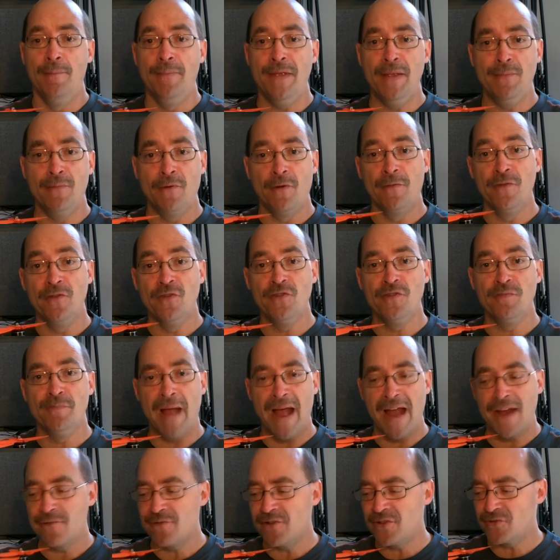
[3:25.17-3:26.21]
People have used
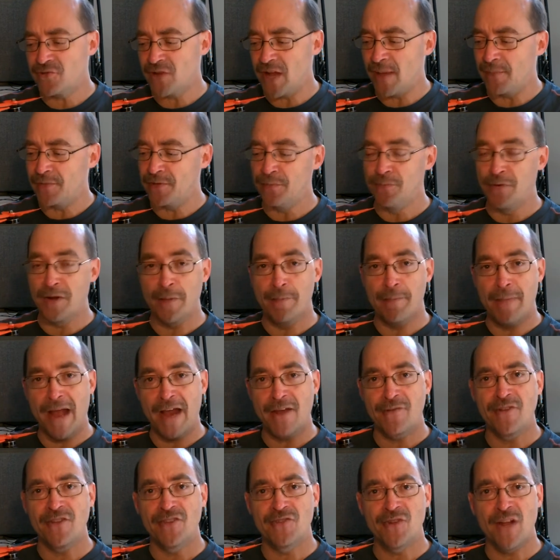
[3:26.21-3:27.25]
battery straps and put a
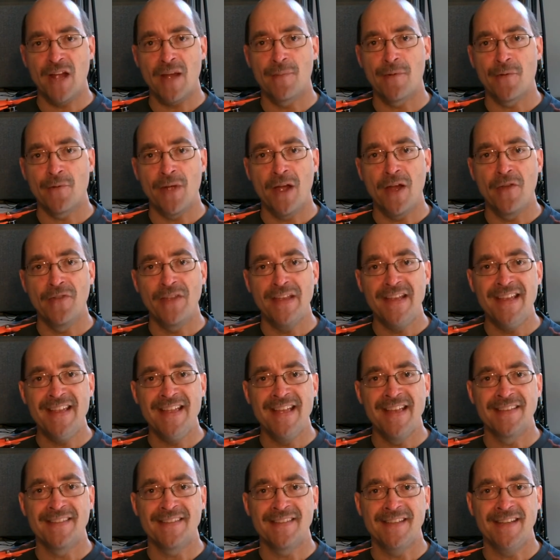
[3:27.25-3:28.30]
battery strap around the
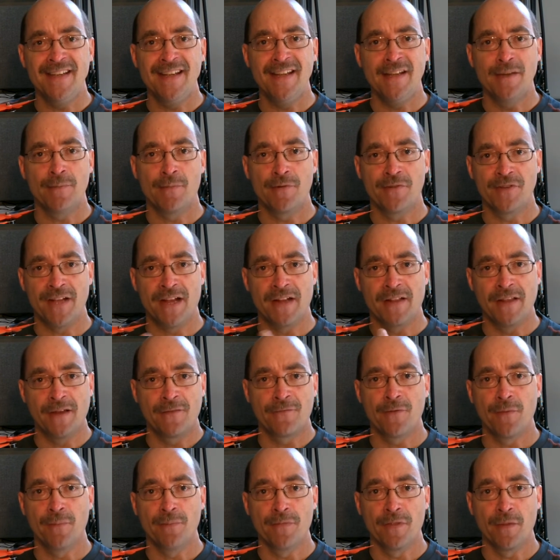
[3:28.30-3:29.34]
ESC to protect
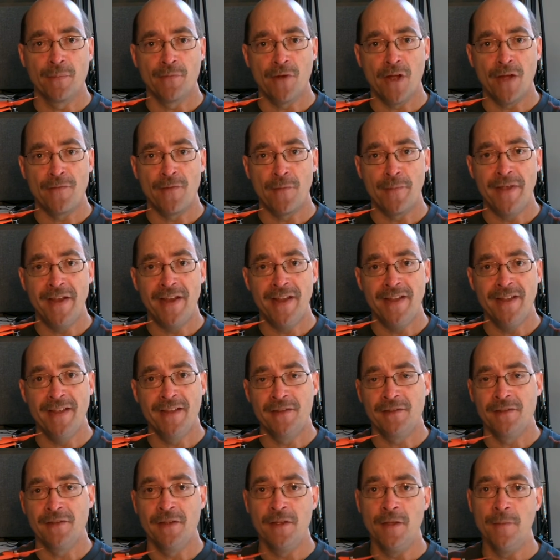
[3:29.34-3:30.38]
it from the prop from hitting
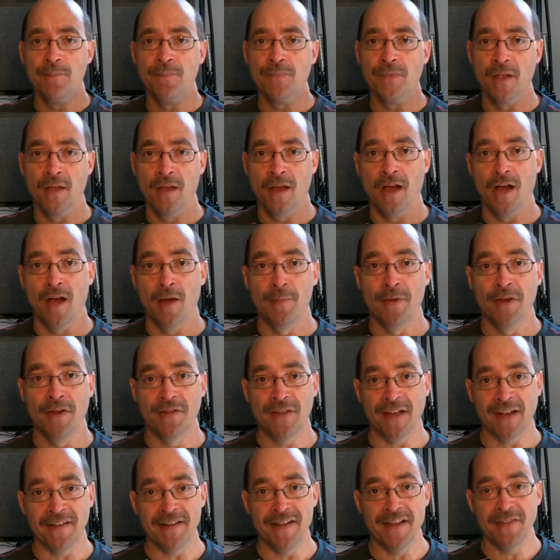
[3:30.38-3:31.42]
it. But a
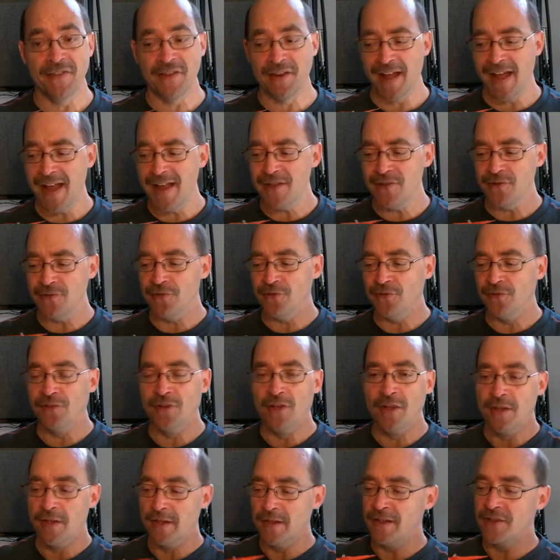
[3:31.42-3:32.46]
technique that I use
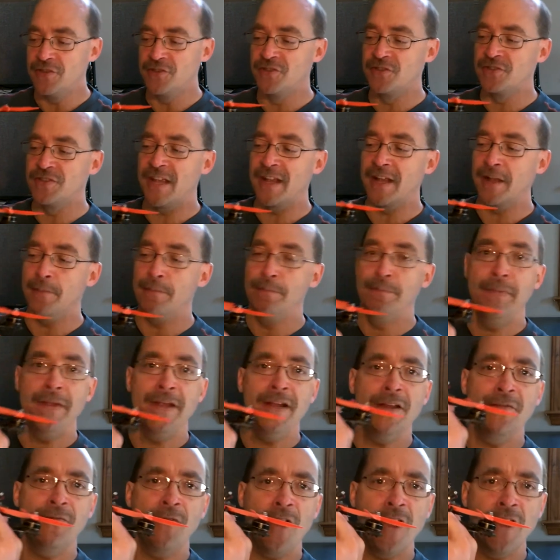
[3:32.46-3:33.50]
is just take a
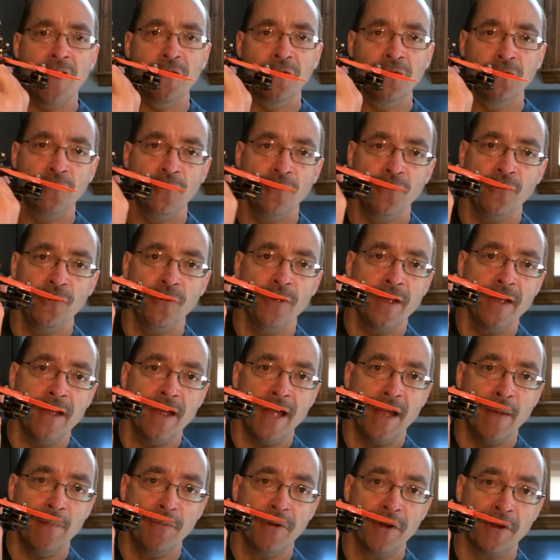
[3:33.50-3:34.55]
bead of hot glue
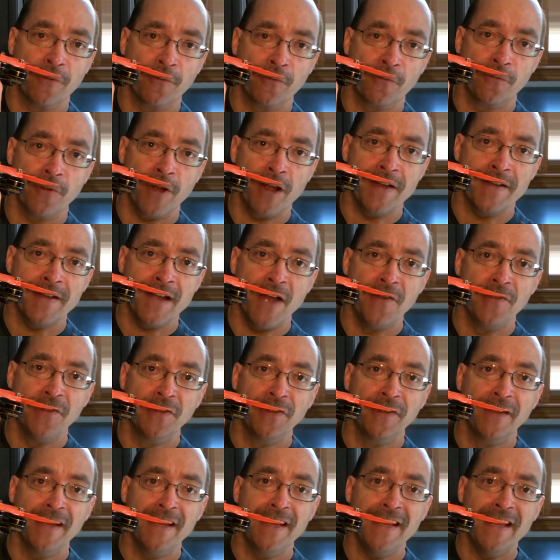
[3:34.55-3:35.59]
and put it right down the
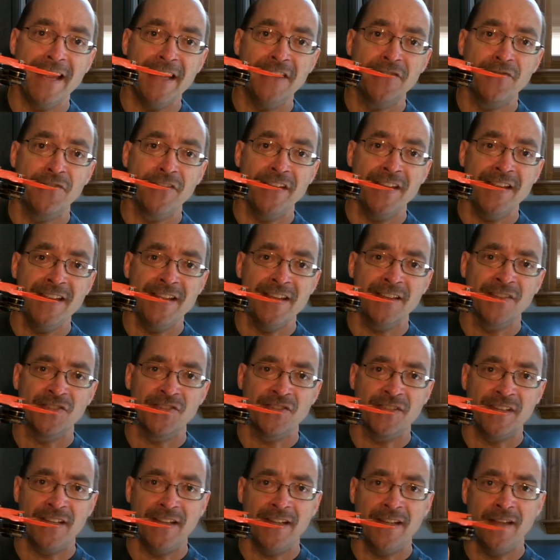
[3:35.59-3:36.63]
leading edge of the
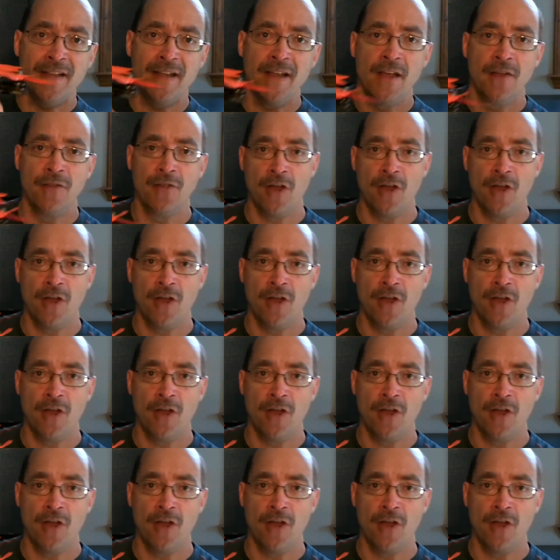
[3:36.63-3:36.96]
ESC.